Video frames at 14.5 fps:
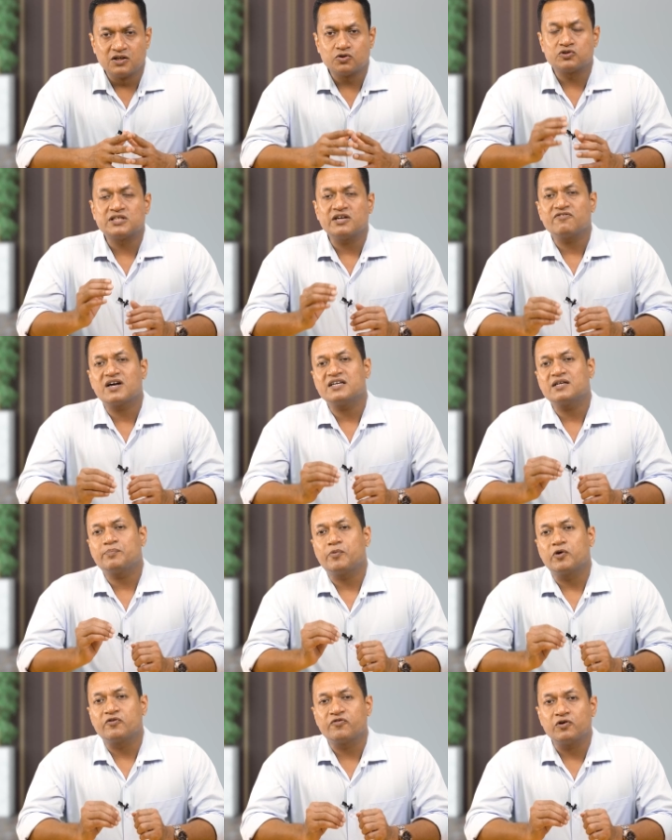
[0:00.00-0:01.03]
To safeguard the
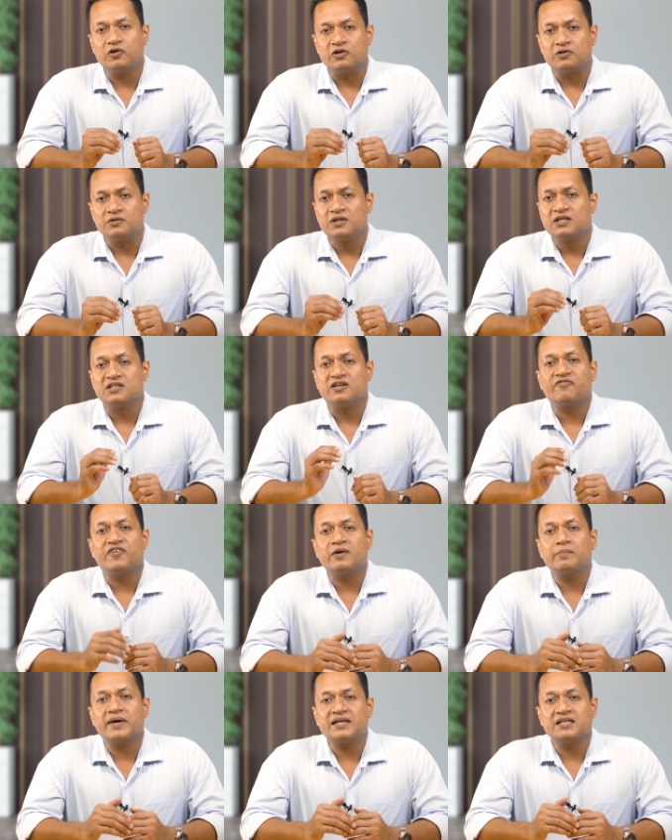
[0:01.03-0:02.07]
portfolio, the
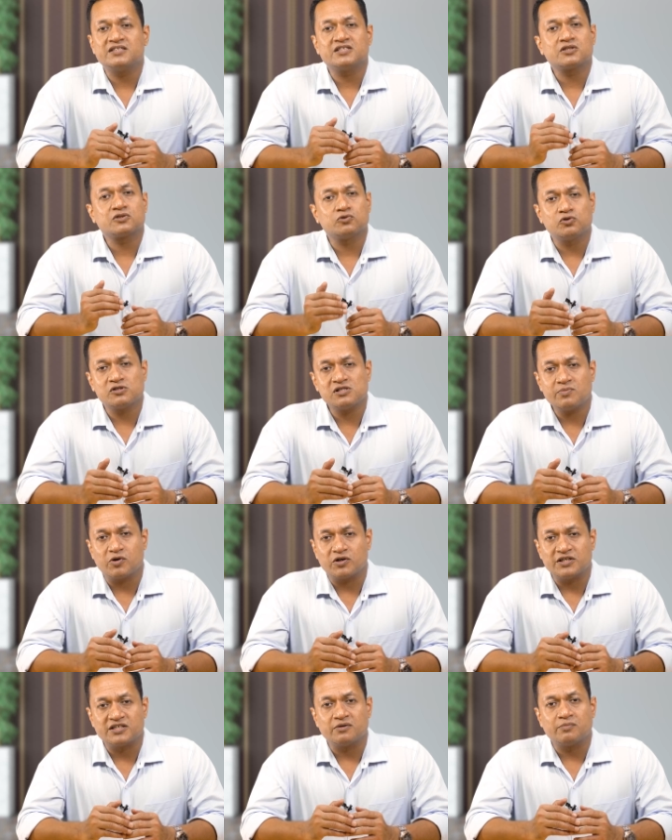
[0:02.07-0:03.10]
fund managers closely
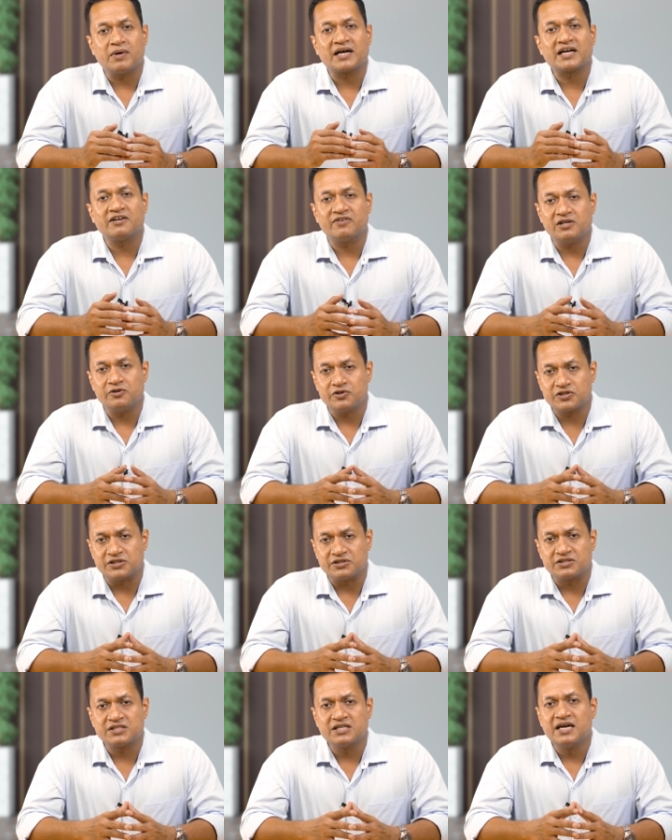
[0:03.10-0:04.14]
monitor market
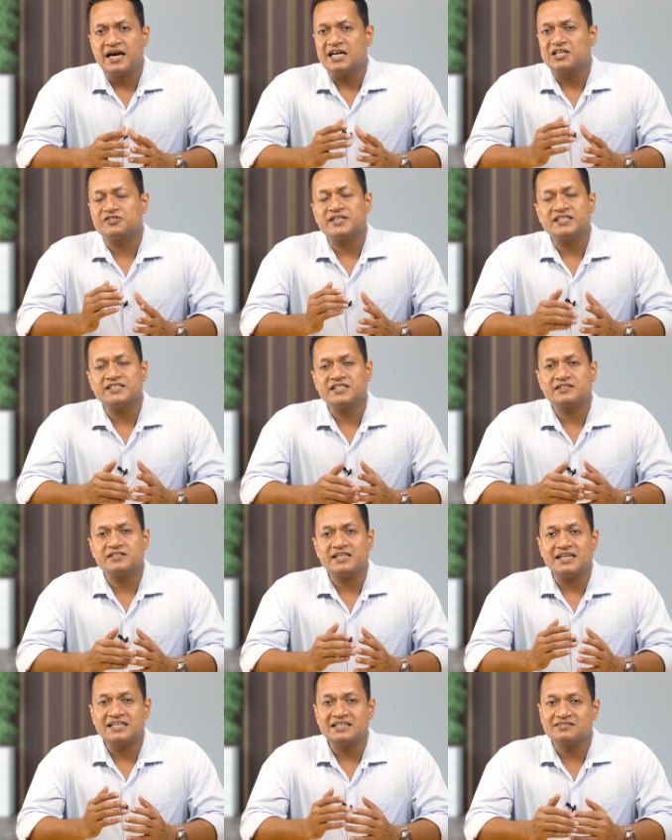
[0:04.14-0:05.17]
valuations and
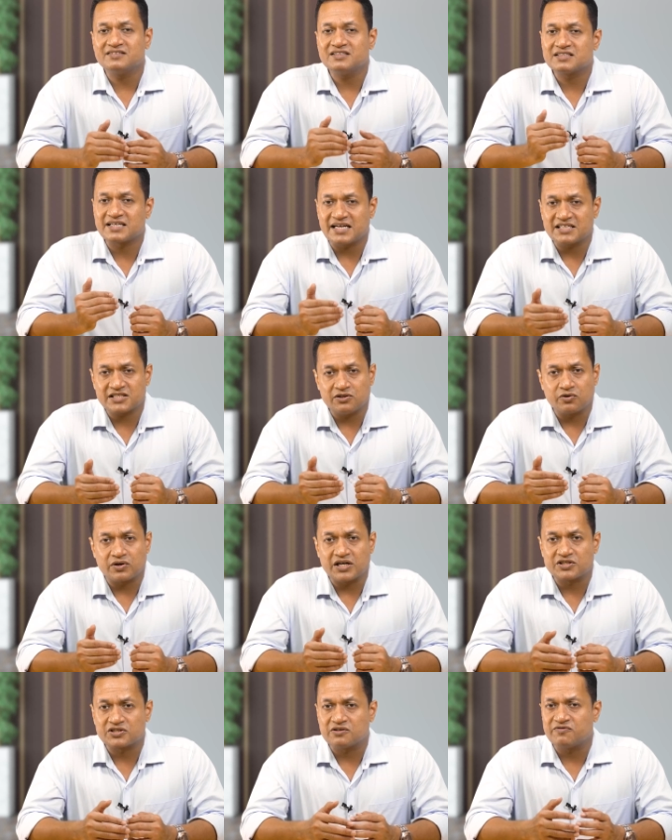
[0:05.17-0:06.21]
strategically increase cash
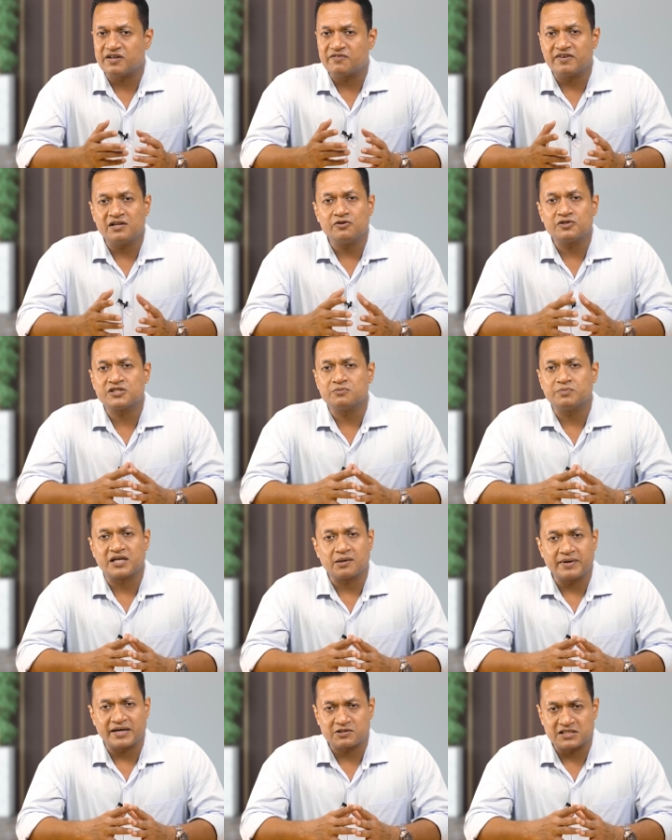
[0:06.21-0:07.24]
allocation when valuations
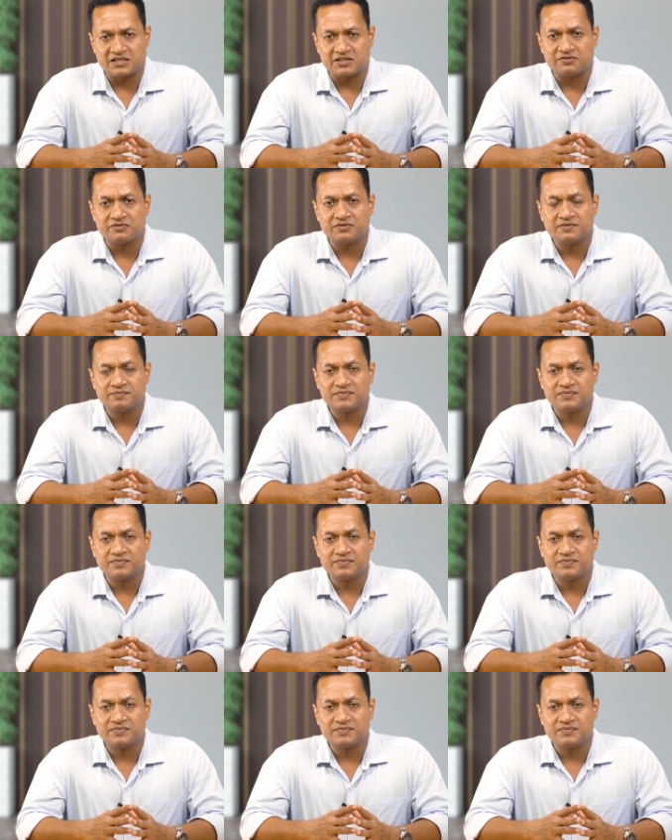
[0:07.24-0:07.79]
become excessive.